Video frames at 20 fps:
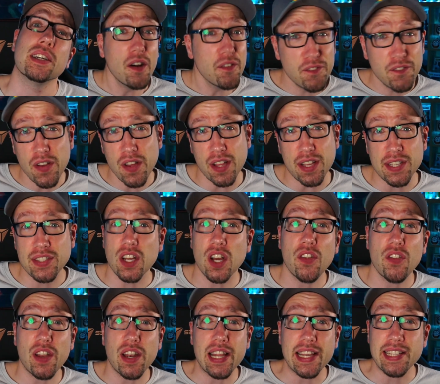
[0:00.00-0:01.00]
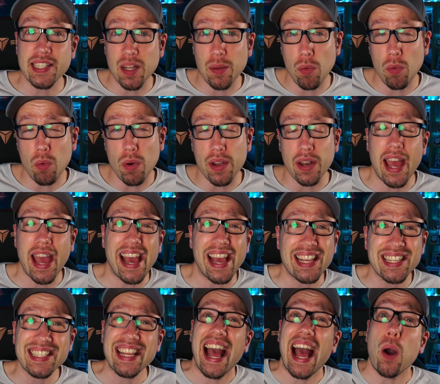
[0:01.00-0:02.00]
First on the list, number 1,
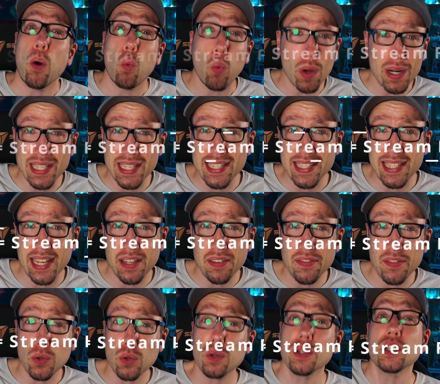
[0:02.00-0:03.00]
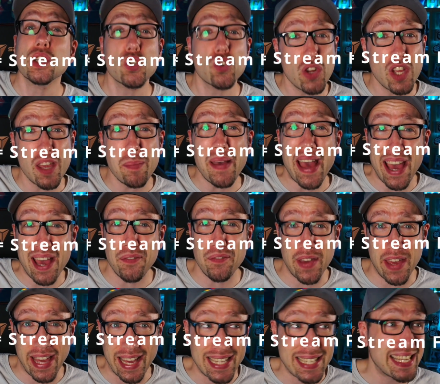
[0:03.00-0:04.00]
S. What does it stand for? Stream
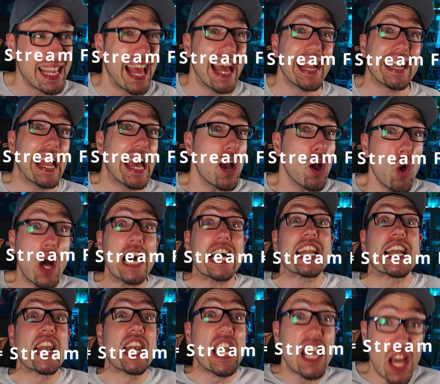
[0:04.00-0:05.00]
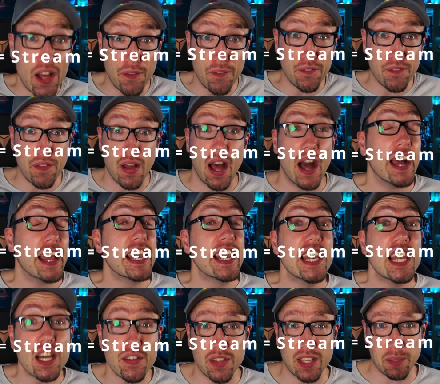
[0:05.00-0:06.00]
FX. Now, I
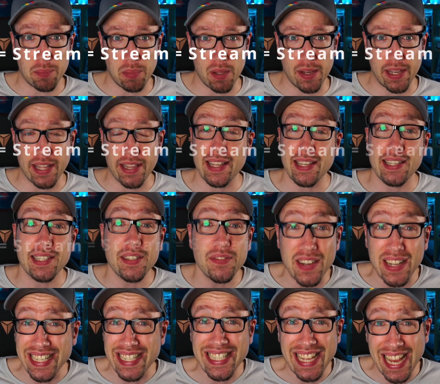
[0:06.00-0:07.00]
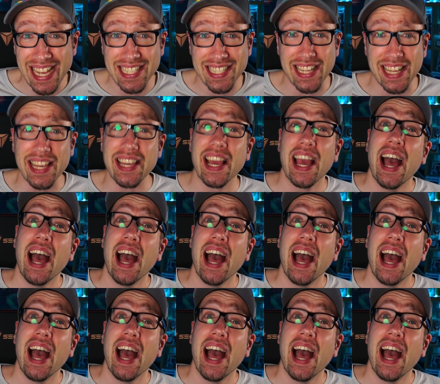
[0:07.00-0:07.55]
love this plugin. This is fantastic.